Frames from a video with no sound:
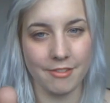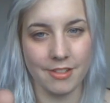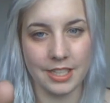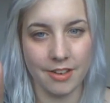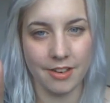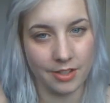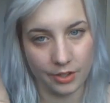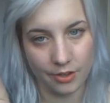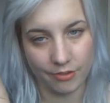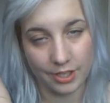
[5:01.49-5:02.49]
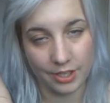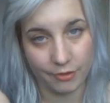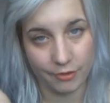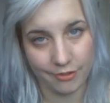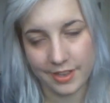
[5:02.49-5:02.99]
really nice coverage
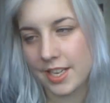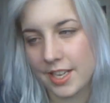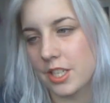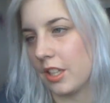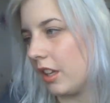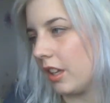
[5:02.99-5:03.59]
for your foundation.